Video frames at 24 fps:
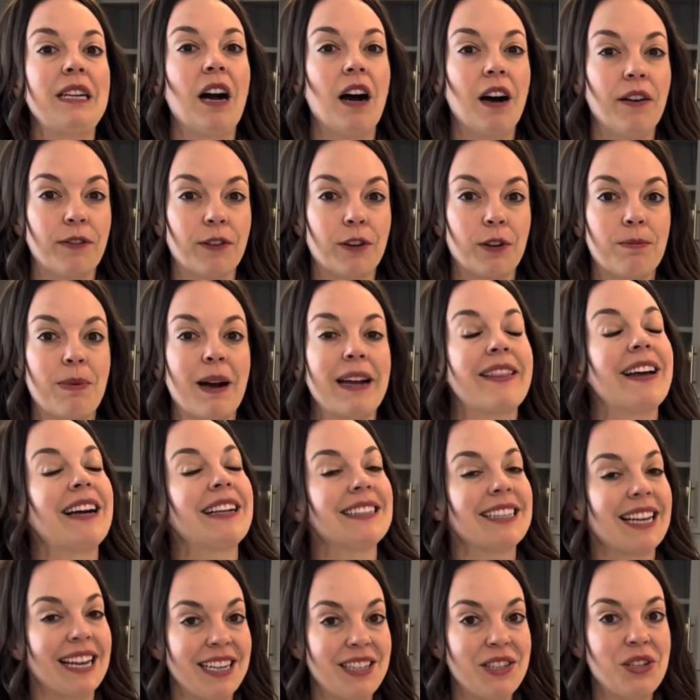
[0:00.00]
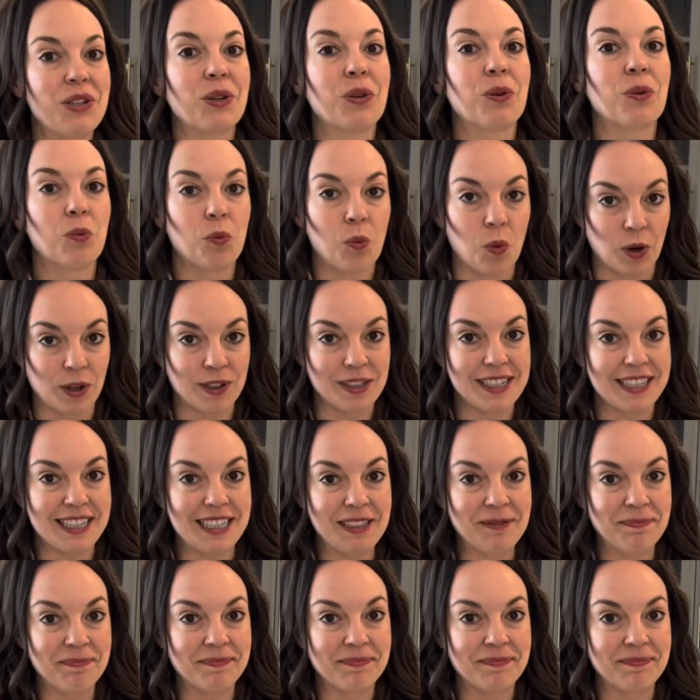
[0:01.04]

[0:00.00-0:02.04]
covered by that 10-year warranty.